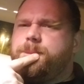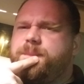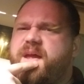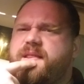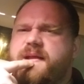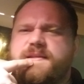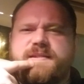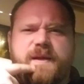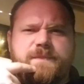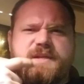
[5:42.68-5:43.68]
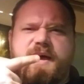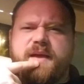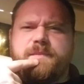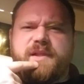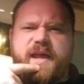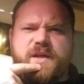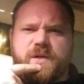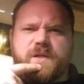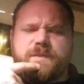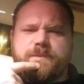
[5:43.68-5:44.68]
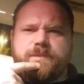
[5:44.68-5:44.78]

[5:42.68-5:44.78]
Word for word: And then sometime later,